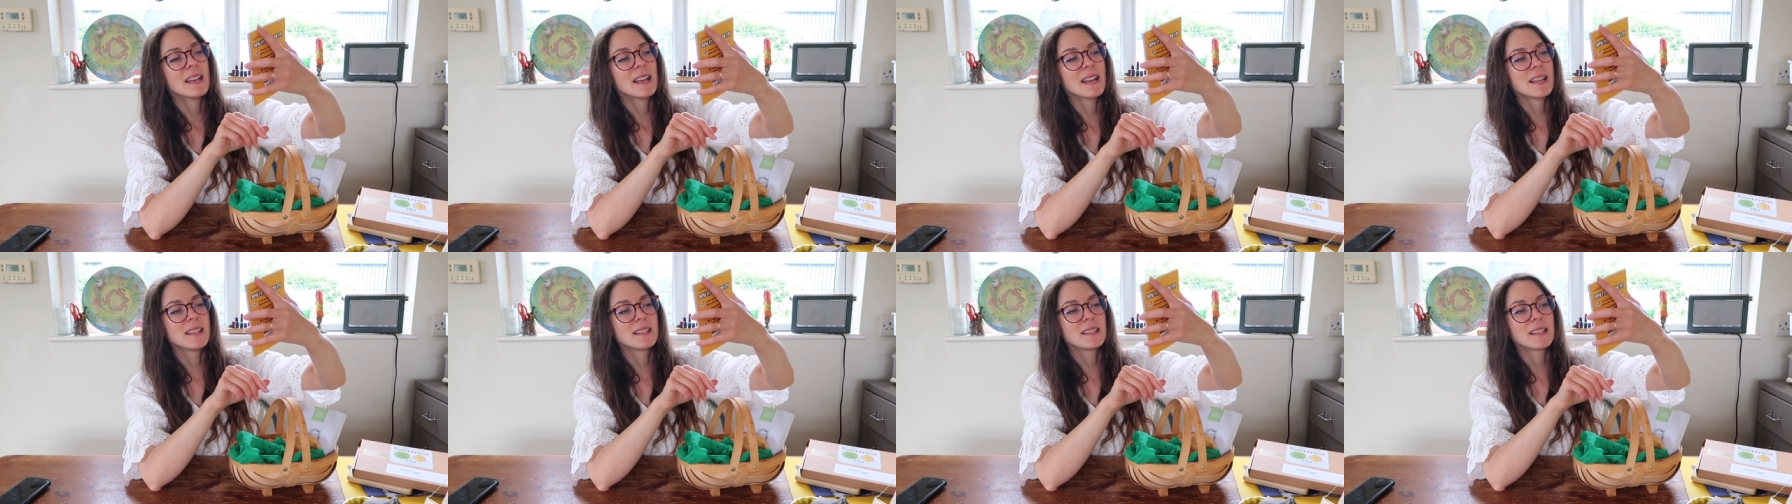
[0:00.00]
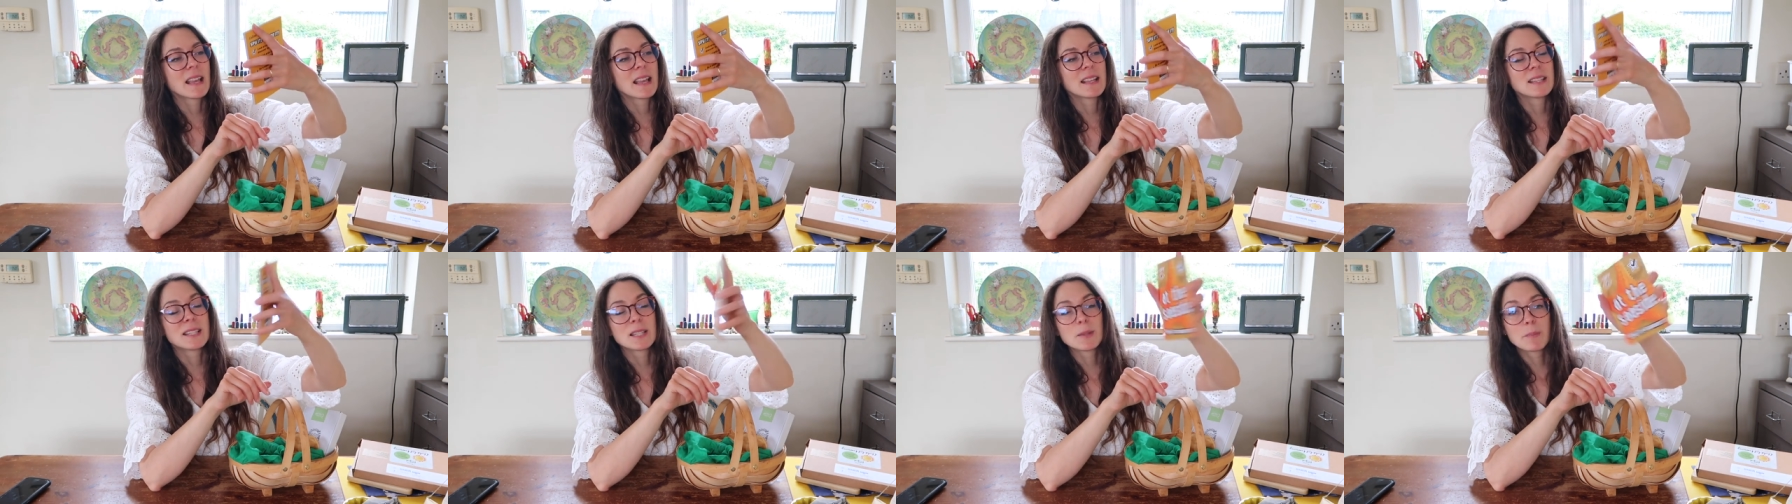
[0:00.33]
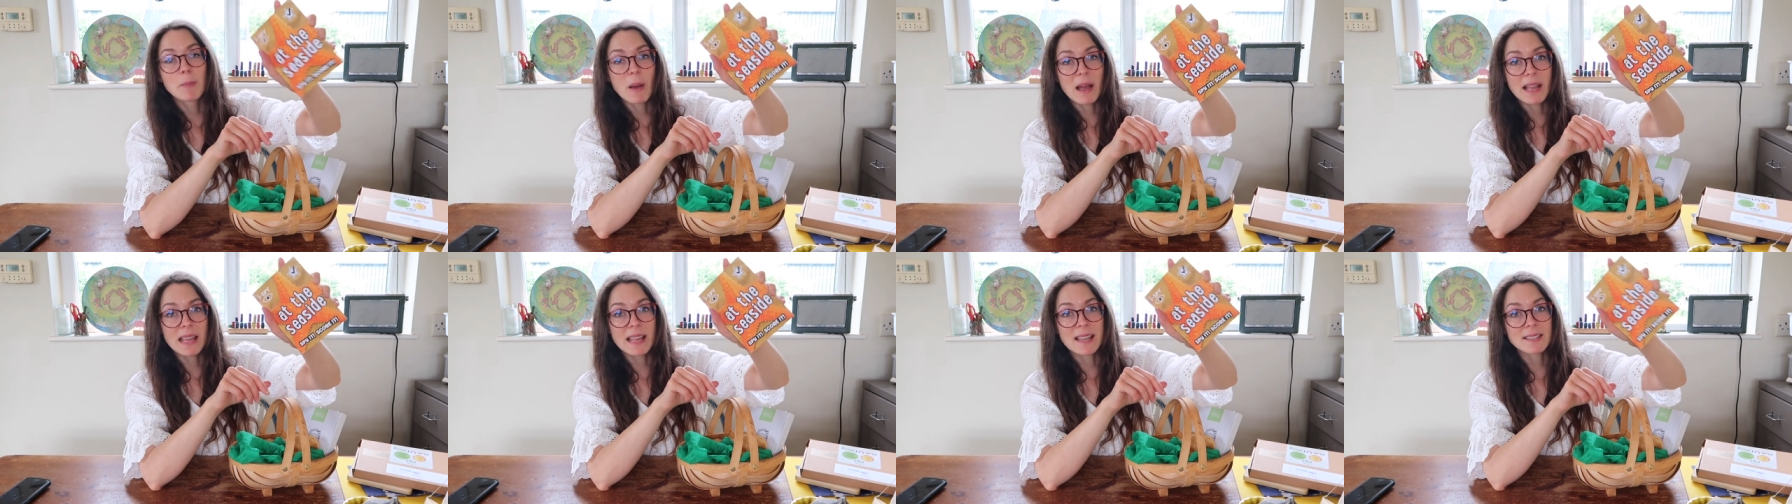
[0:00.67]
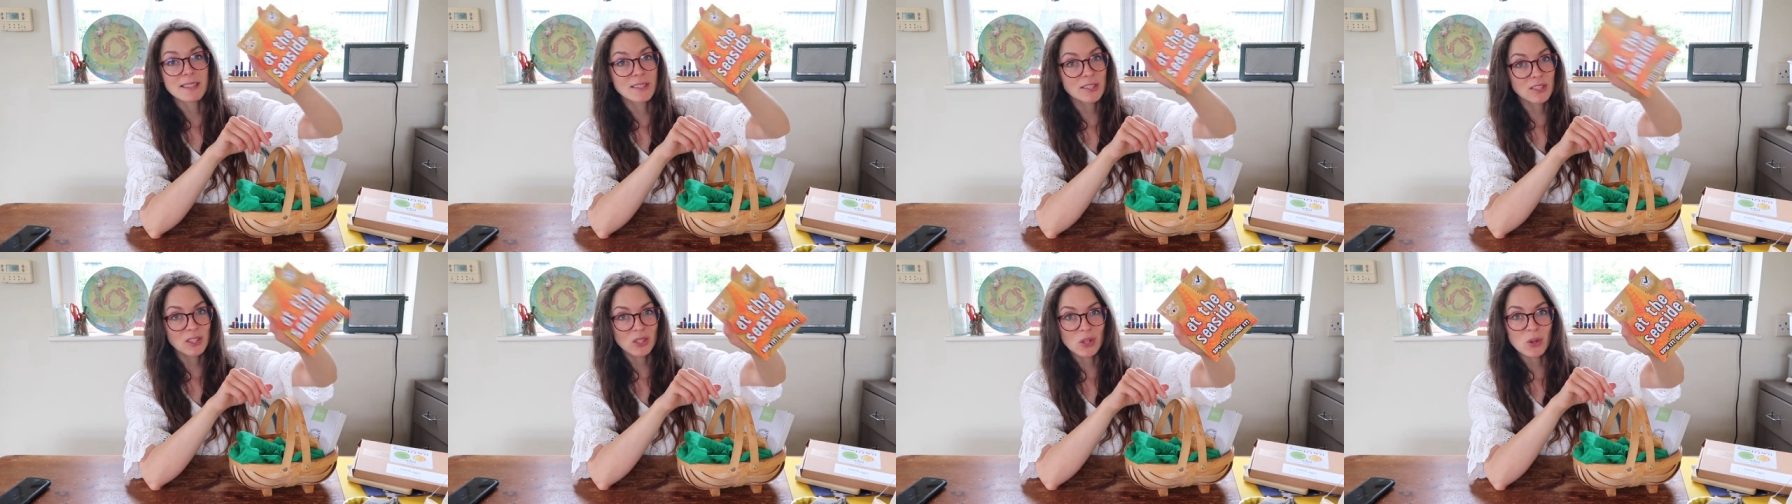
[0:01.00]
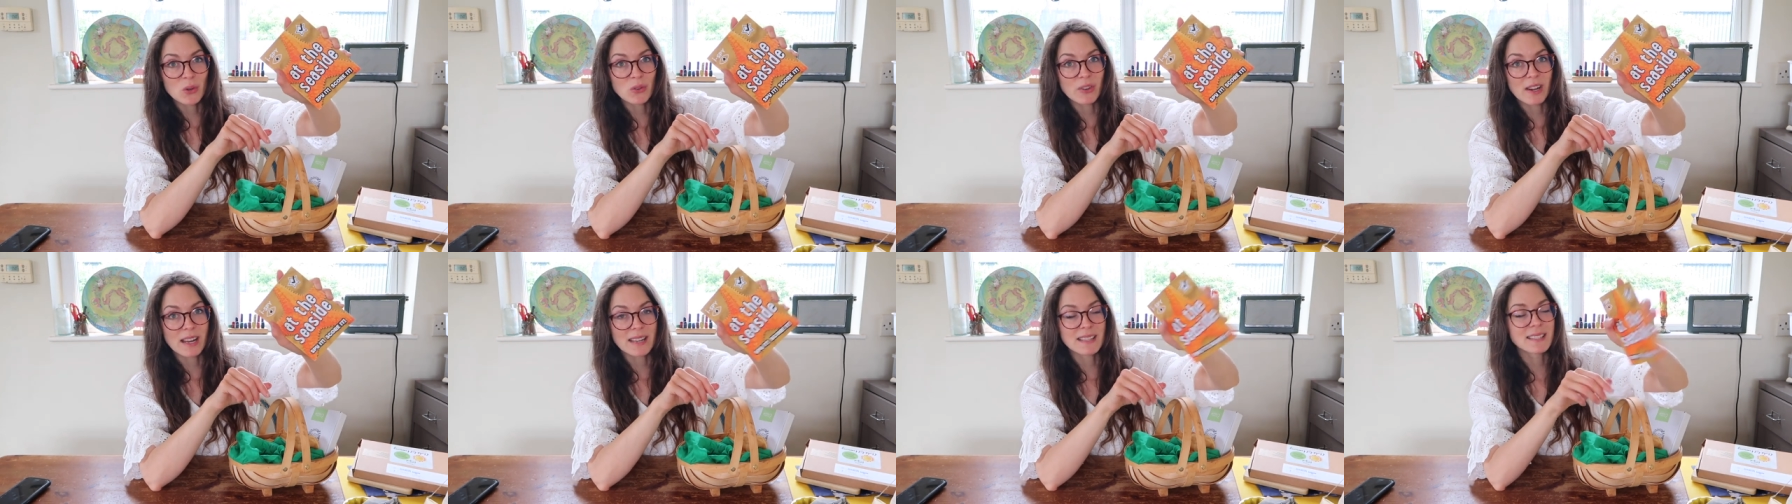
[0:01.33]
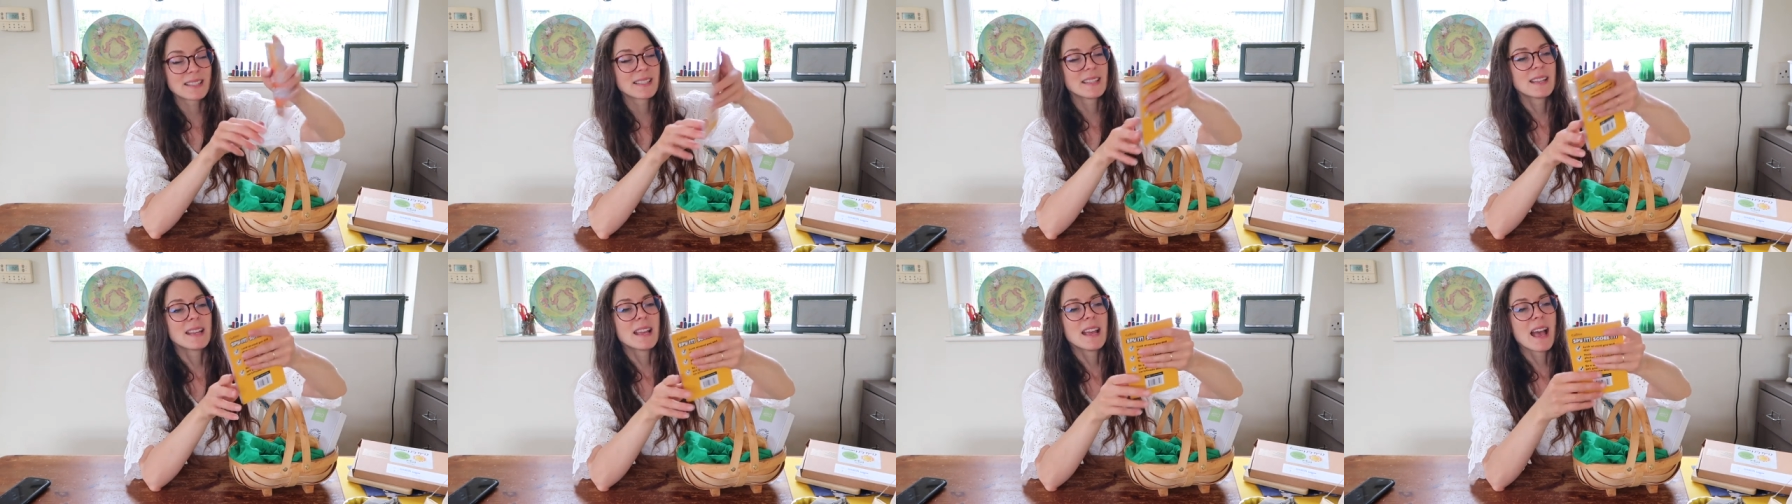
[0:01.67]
it says Spy It, Score It,